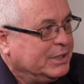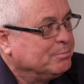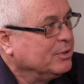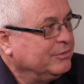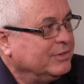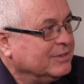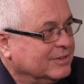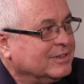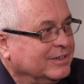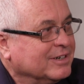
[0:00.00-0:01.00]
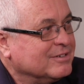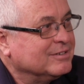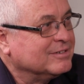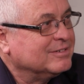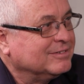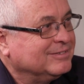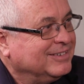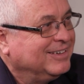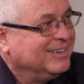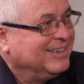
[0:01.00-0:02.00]
Be a perfect connections
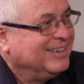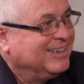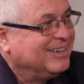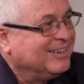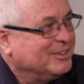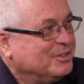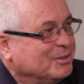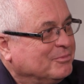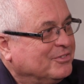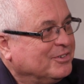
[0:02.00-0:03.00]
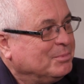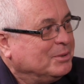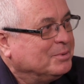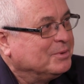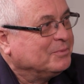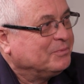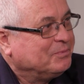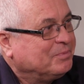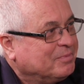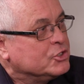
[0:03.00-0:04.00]
trip for people.
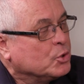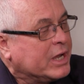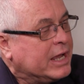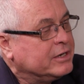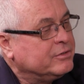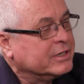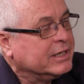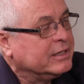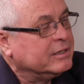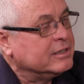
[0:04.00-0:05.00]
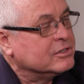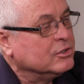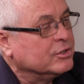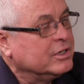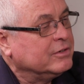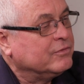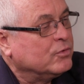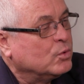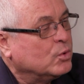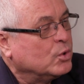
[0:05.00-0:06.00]
So ADRA Canada is looking
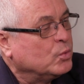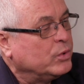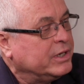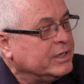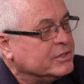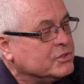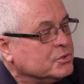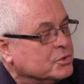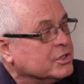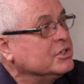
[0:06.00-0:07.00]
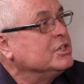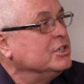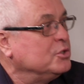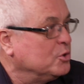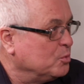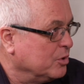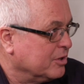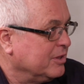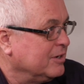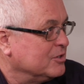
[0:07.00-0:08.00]
for ways to continue the
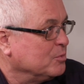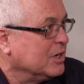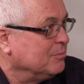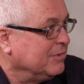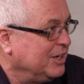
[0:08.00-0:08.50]
work there is what I'm